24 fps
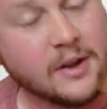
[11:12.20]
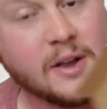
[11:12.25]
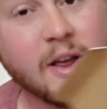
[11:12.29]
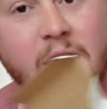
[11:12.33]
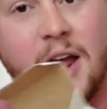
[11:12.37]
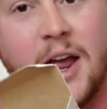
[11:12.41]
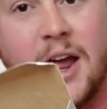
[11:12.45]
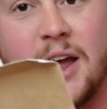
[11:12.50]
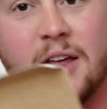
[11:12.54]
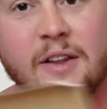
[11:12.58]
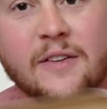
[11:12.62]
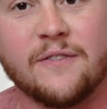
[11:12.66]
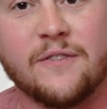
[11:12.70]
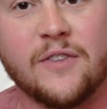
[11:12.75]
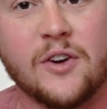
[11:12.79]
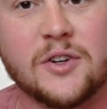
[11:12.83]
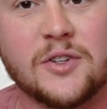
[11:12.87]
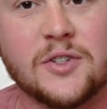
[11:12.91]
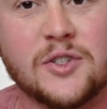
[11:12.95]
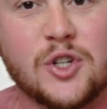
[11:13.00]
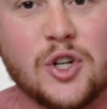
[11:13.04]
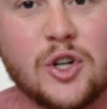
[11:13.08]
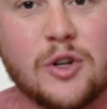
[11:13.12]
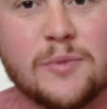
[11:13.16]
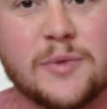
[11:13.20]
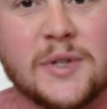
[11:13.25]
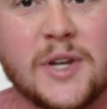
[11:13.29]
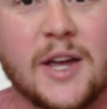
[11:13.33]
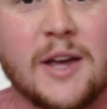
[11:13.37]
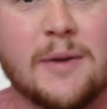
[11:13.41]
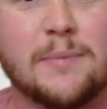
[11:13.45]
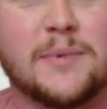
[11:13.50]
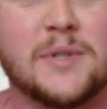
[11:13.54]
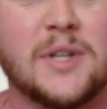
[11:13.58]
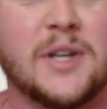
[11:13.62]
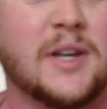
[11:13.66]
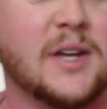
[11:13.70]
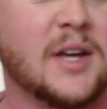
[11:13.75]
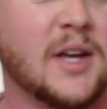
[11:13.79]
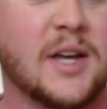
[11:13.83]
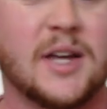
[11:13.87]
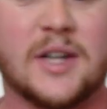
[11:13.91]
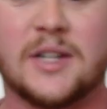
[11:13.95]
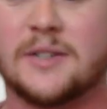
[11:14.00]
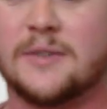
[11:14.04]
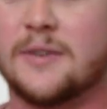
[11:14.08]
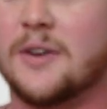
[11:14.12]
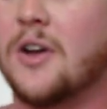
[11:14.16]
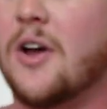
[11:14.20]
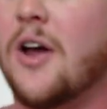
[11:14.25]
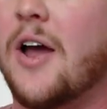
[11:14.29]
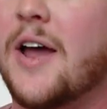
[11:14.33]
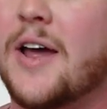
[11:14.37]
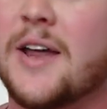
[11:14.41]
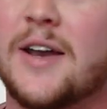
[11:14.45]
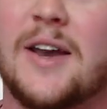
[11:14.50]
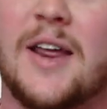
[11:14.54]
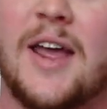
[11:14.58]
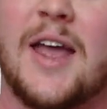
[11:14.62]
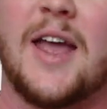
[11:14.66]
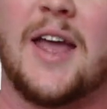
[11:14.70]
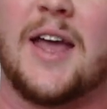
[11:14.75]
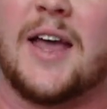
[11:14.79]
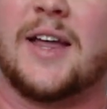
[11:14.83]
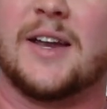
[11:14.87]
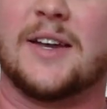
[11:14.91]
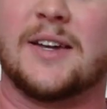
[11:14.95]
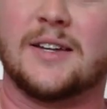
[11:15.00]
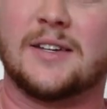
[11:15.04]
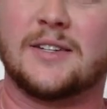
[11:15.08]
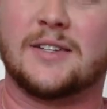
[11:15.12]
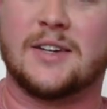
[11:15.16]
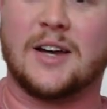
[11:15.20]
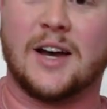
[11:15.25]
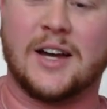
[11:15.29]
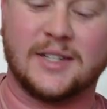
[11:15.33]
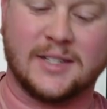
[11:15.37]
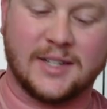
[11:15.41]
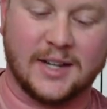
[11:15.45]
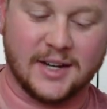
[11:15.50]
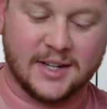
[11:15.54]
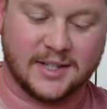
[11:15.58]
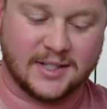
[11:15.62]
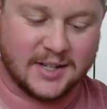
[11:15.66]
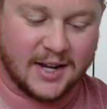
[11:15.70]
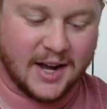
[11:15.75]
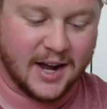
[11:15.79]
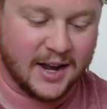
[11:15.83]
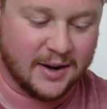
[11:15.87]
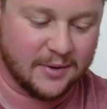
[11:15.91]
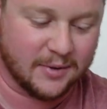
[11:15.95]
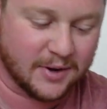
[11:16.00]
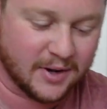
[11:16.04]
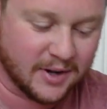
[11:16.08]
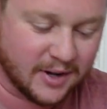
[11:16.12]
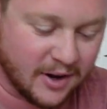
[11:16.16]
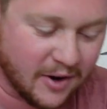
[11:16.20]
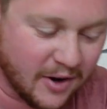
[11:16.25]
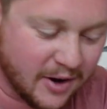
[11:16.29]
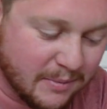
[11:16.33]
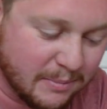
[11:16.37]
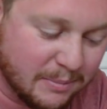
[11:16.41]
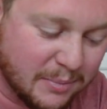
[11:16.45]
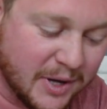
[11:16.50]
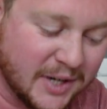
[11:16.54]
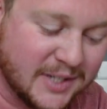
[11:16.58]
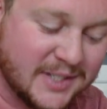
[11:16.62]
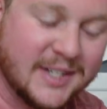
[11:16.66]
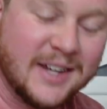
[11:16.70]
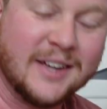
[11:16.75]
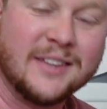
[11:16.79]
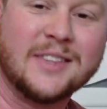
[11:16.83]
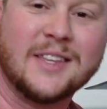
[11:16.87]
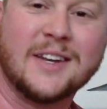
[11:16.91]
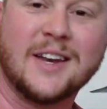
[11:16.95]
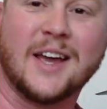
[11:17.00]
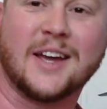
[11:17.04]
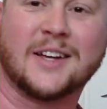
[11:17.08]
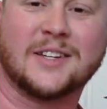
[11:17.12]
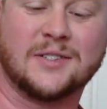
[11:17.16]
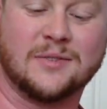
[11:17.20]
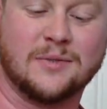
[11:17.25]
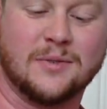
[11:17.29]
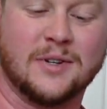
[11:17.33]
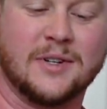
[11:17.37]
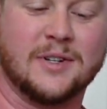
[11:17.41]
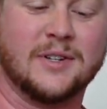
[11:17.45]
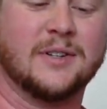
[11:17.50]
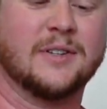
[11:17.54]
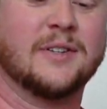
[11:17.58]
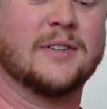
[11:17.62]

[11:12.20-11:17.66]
And the first tube's empty. So I'm going to go ahead and toss that aside. We're going to go ahead and bust out the next one.